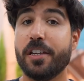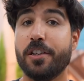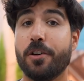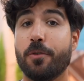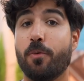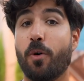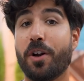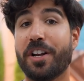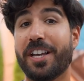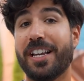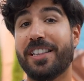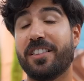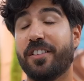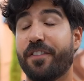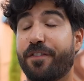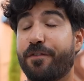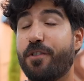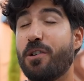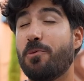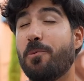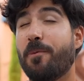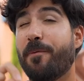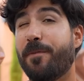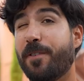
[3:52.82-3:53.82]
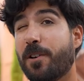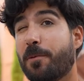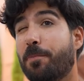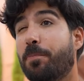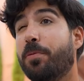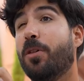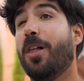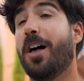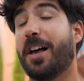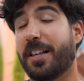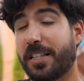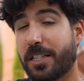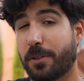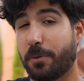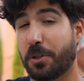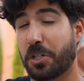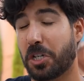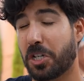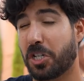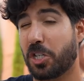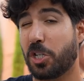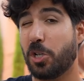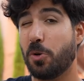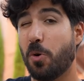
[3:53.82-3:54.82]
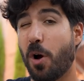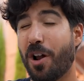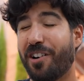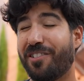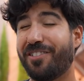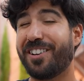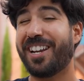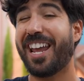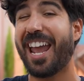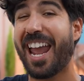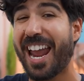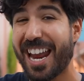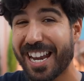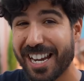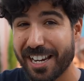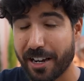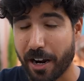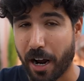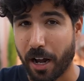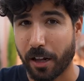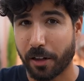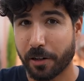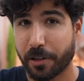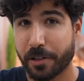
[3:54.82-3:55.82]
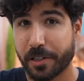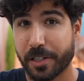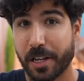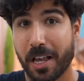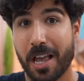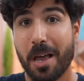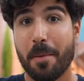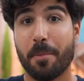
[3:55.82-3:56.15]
you want to get the Frequent Fear Plus, which is $280,